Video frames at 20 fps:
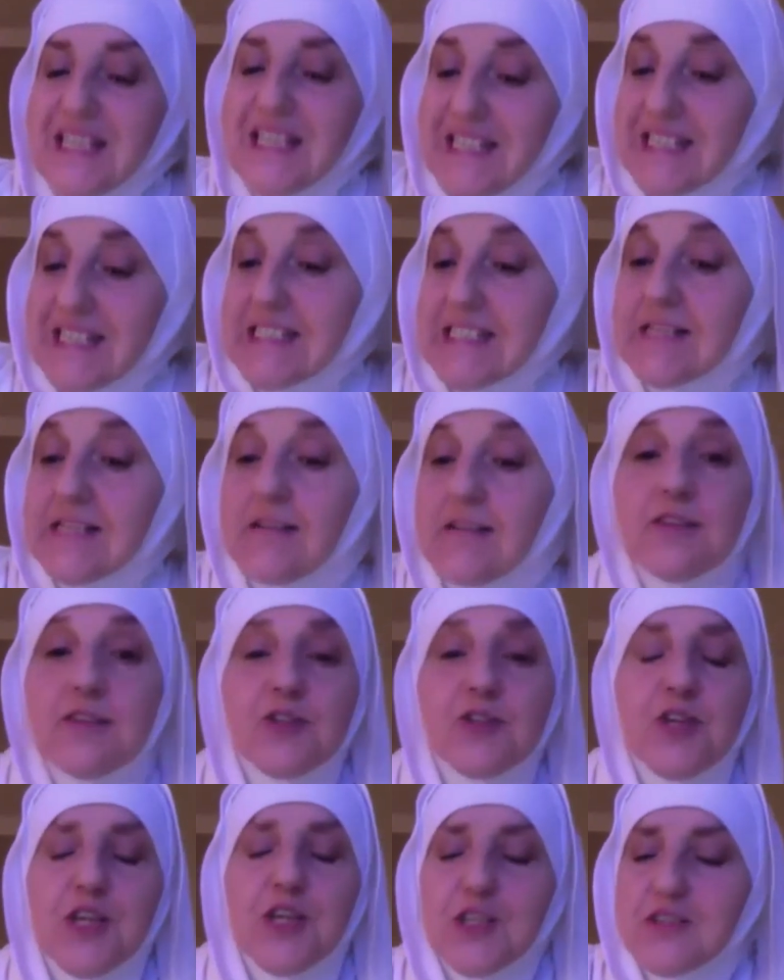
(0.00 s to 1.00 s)
indulge,
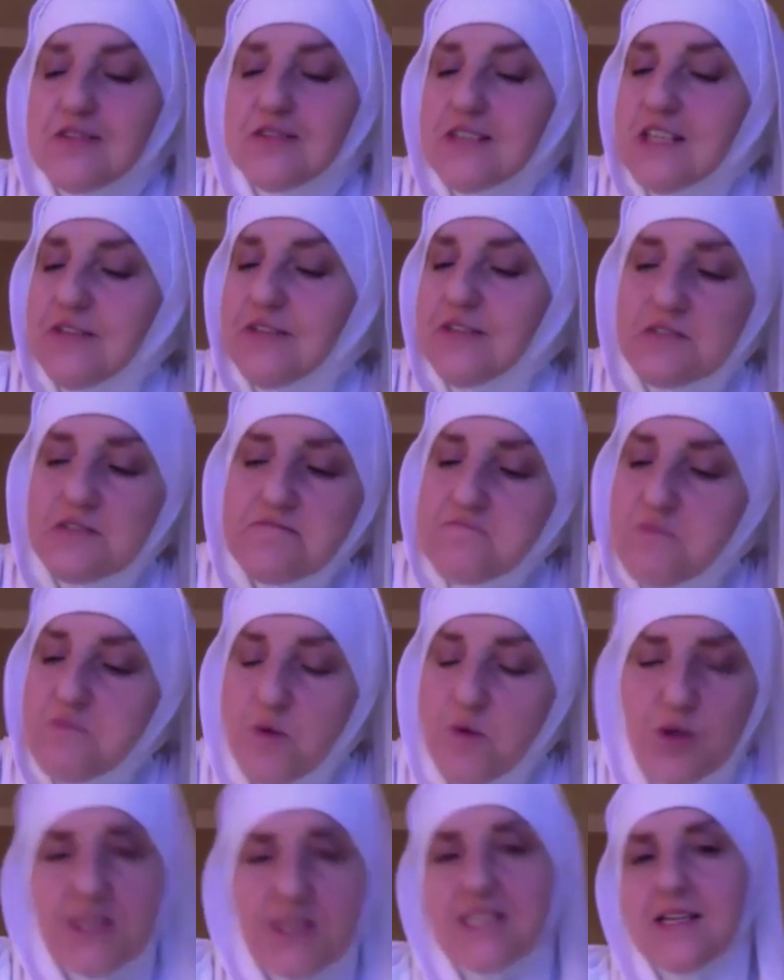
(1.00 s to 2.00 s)
give it
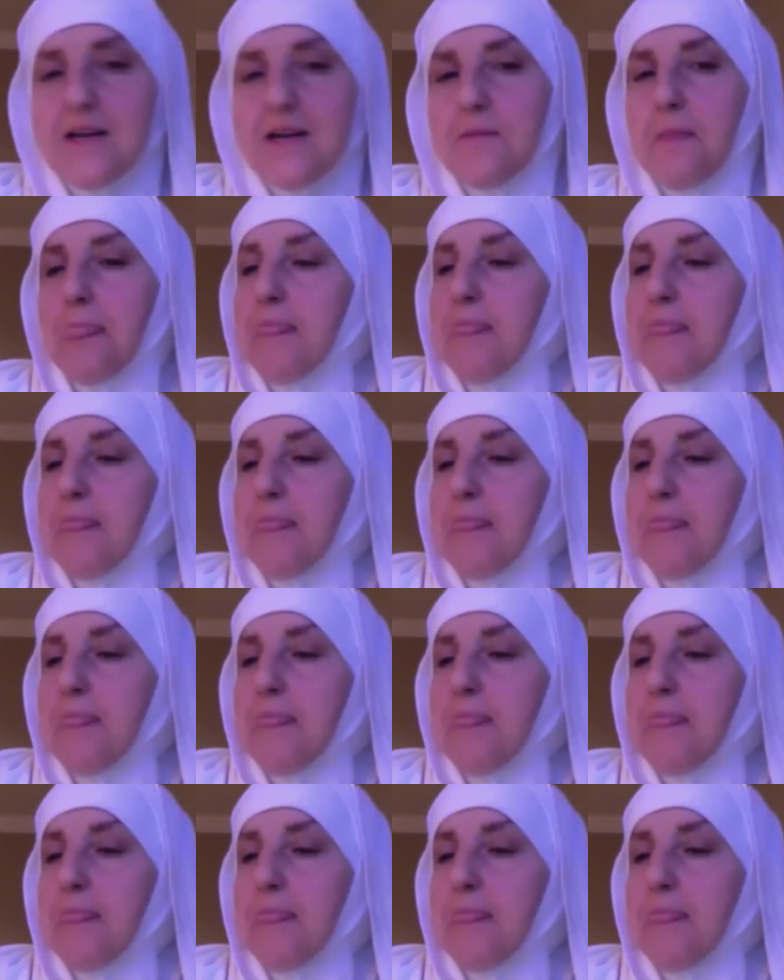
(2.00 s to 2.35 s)
more time.